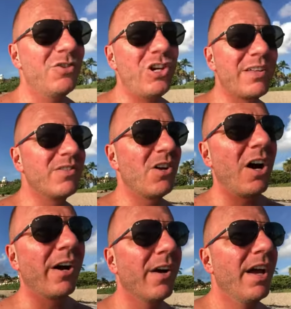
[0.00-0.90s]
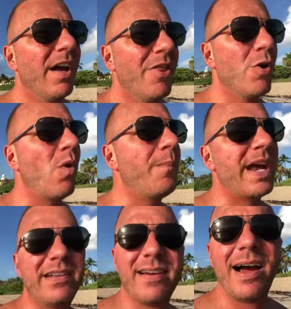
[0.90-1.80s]
chances are there won't be
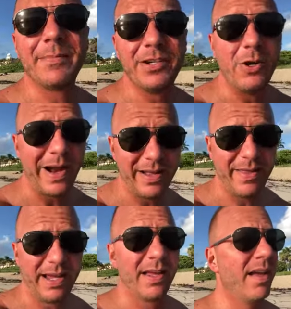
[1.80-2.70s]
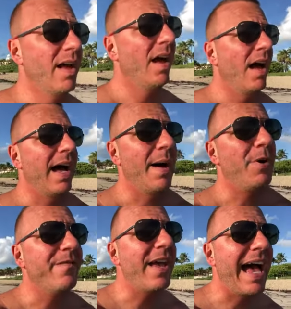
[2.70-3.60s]
any time to do anything. Uh, but if
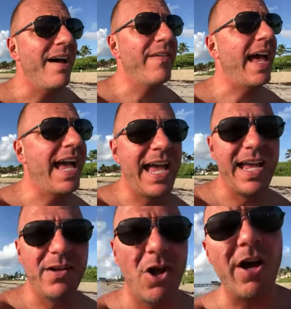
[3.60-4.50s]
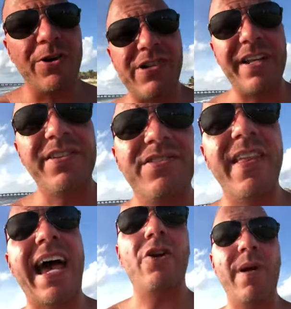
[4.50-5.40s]
you have a longer sentence
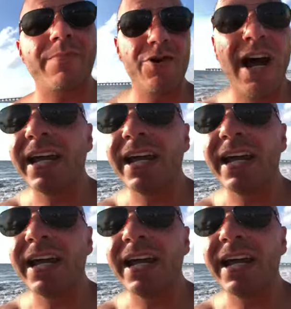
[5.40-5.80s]
than that, or maybe